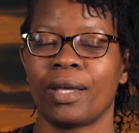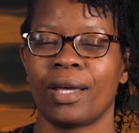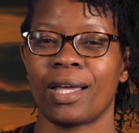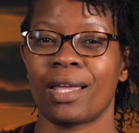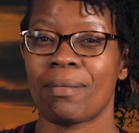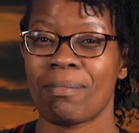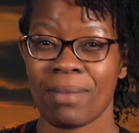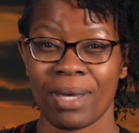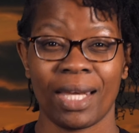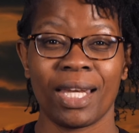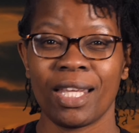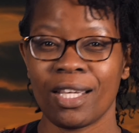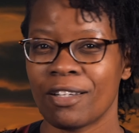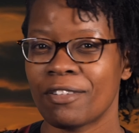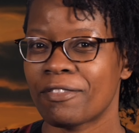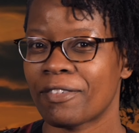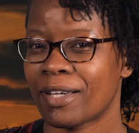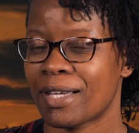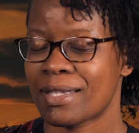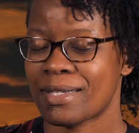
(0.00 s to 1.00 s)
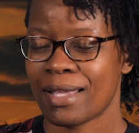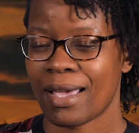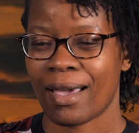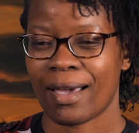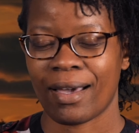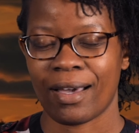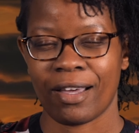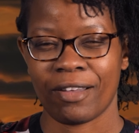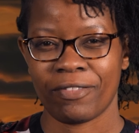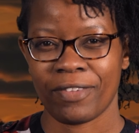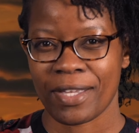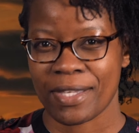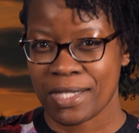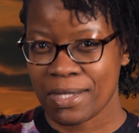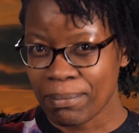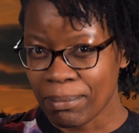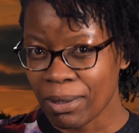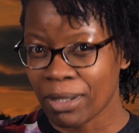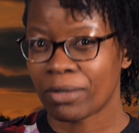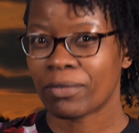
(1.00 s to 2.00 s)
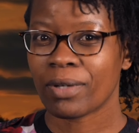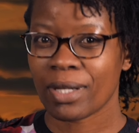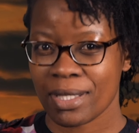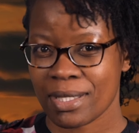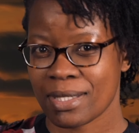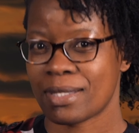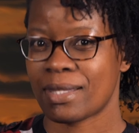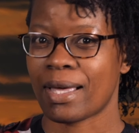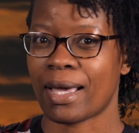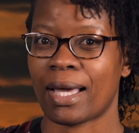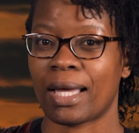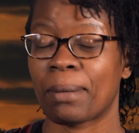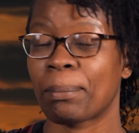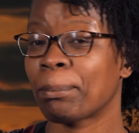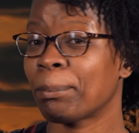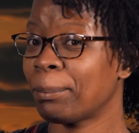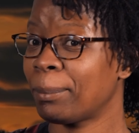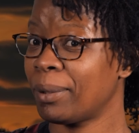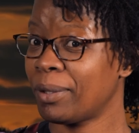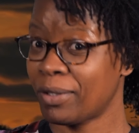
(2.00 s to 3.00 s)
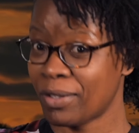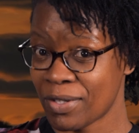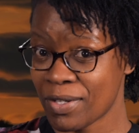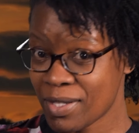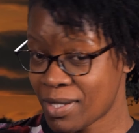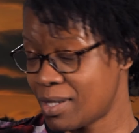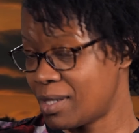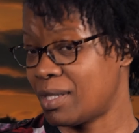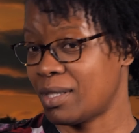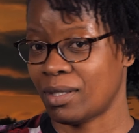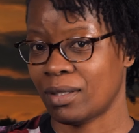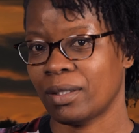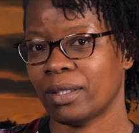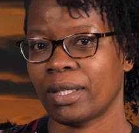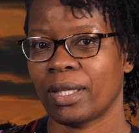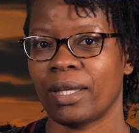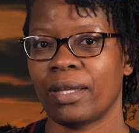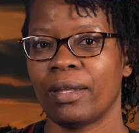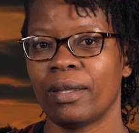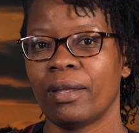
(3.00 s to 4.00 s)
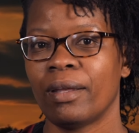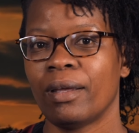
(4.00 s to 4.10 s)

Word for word: And many of us have experienced that personally.